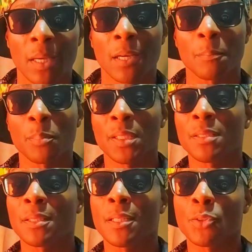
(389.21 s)
And
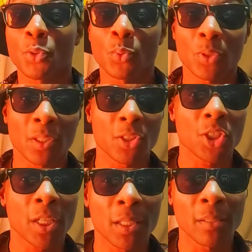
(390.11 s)
please stay tuned to the
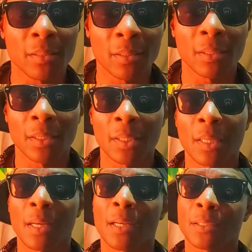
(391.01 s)
channel,
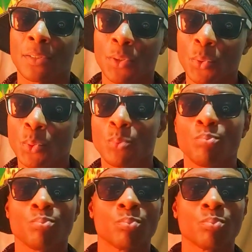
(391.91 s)
as soon